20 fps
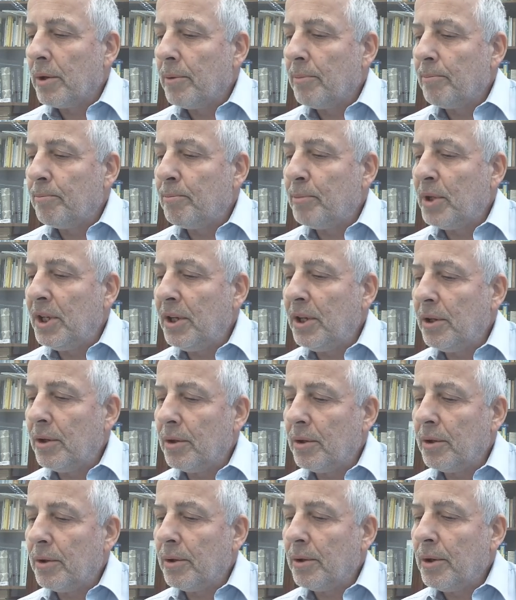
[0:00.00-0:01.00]
P
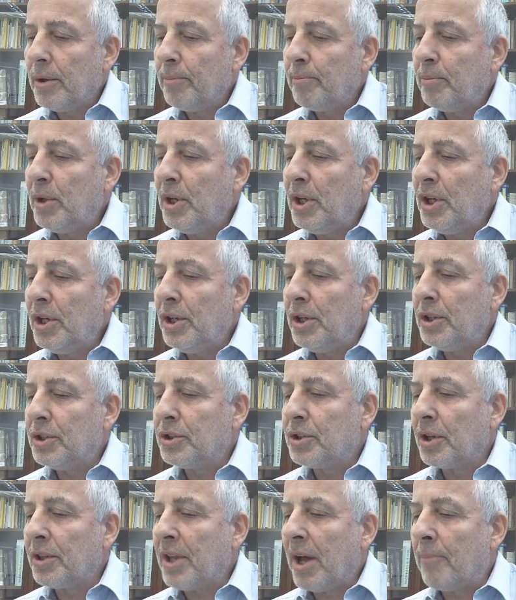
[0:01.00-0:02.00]
is
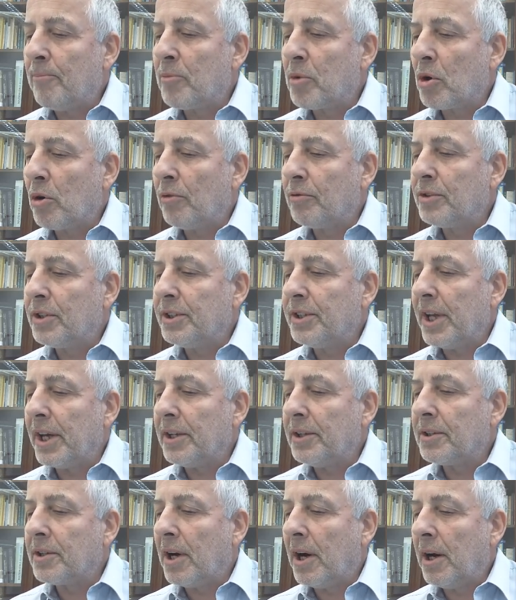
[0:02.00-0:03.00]
the number of the
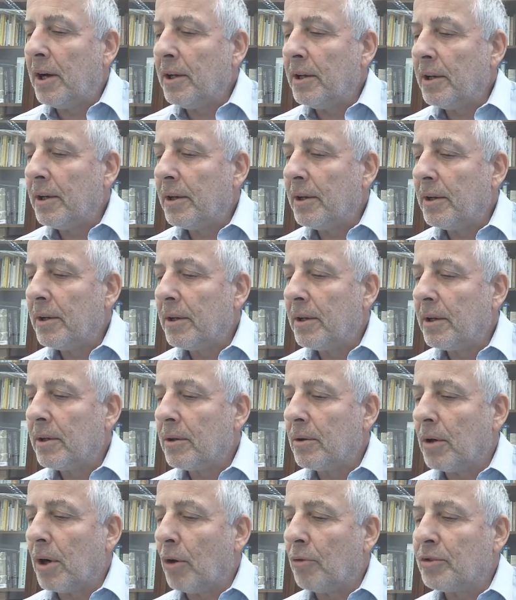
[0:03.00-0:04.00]
data,
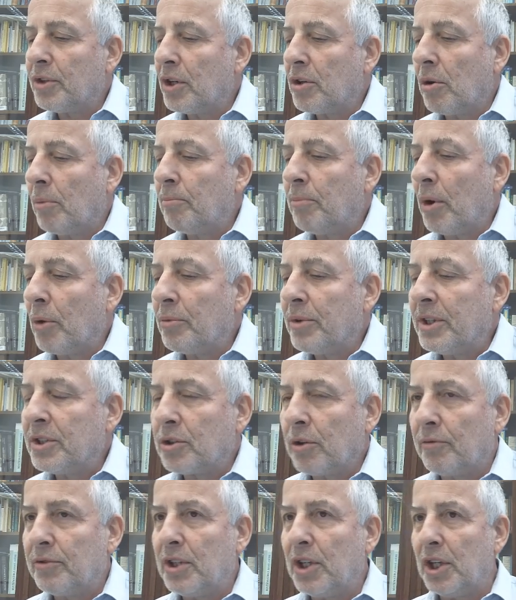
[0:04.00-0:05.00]
of the components
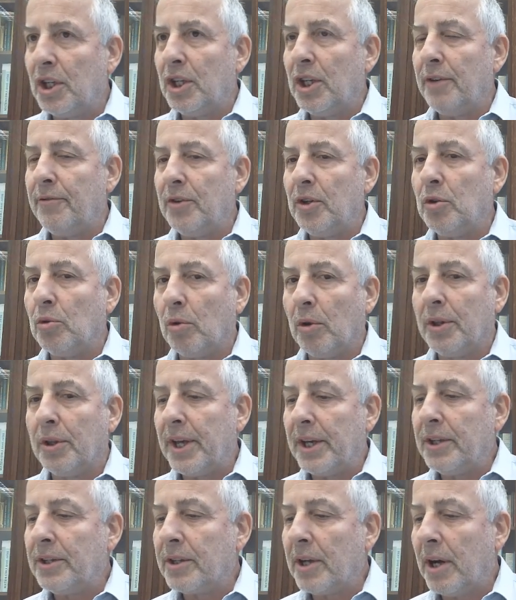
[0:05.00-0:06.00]
of the individual
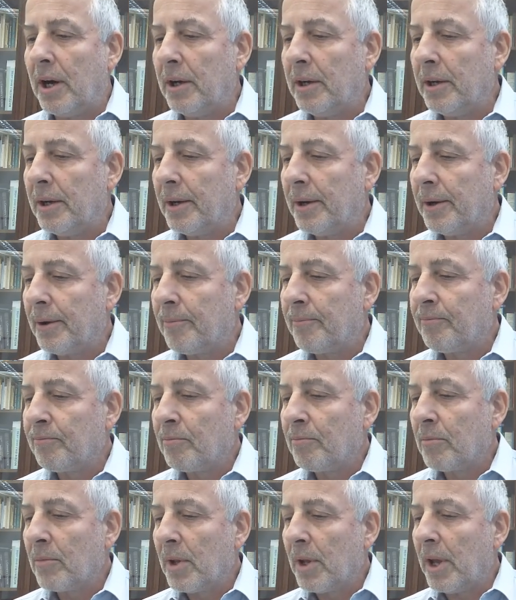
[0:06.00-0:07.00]
data,
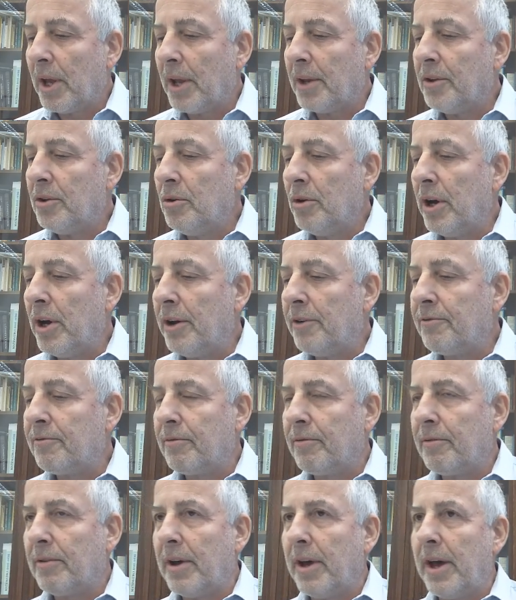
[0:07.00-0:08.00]
and you
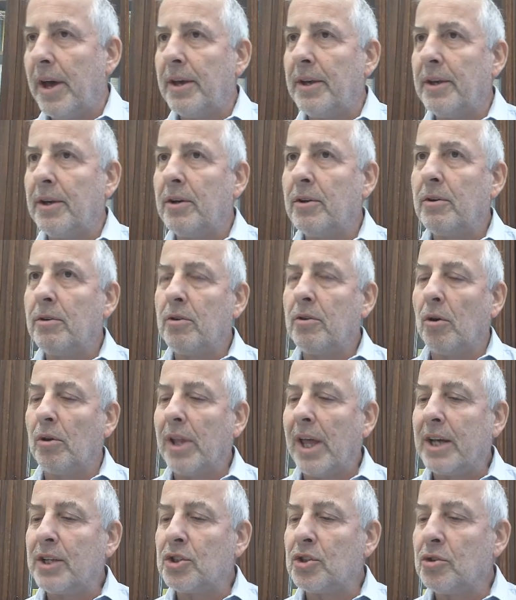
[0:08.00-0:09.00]
have a
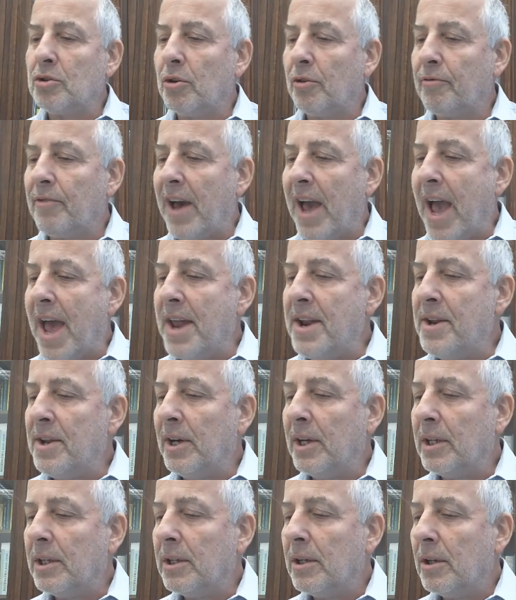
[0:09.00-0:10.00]
collection of
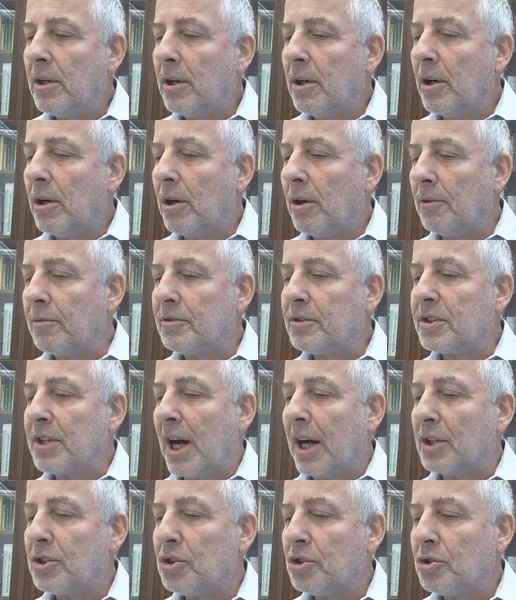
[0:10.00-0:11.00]
n of
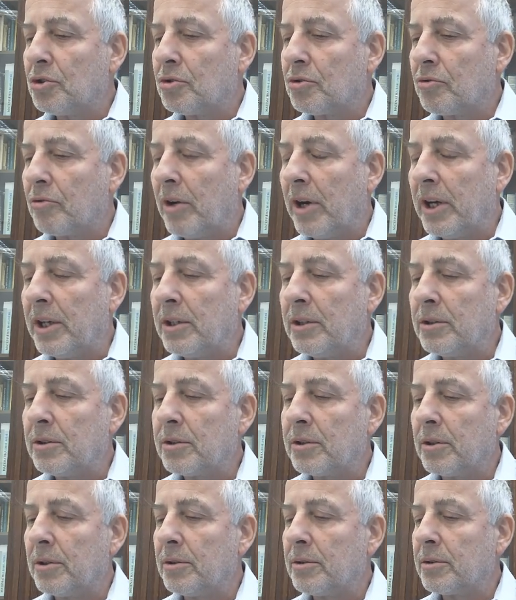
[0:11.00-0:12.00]
such, right?
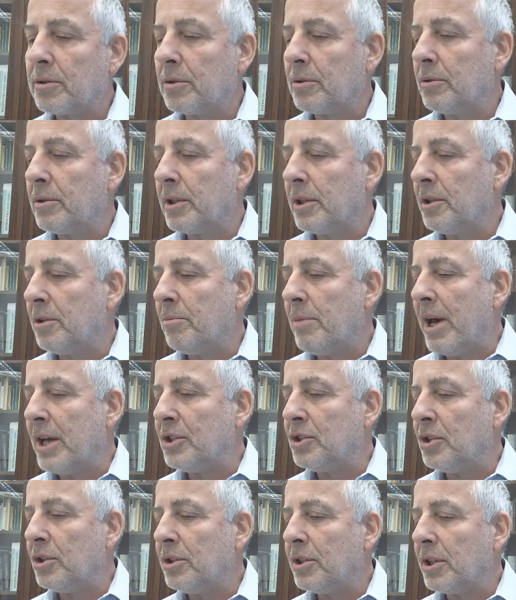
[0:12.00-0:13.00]
So you can
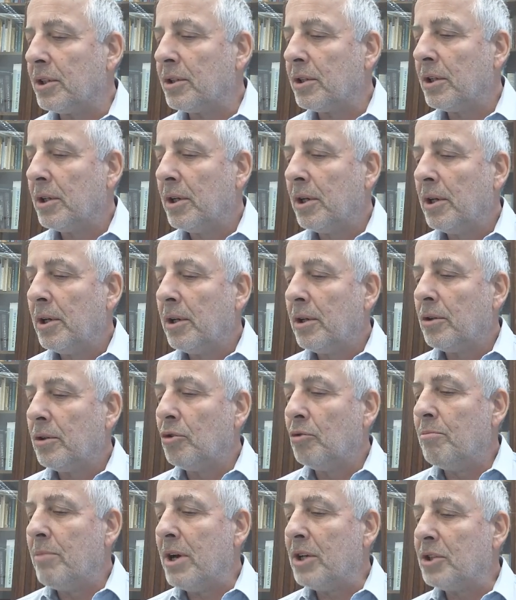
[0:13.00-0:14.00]
imagine that
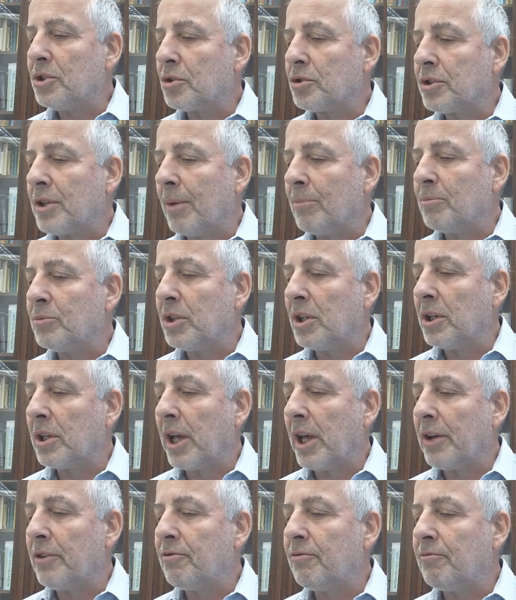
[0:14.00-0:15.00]
you measure something like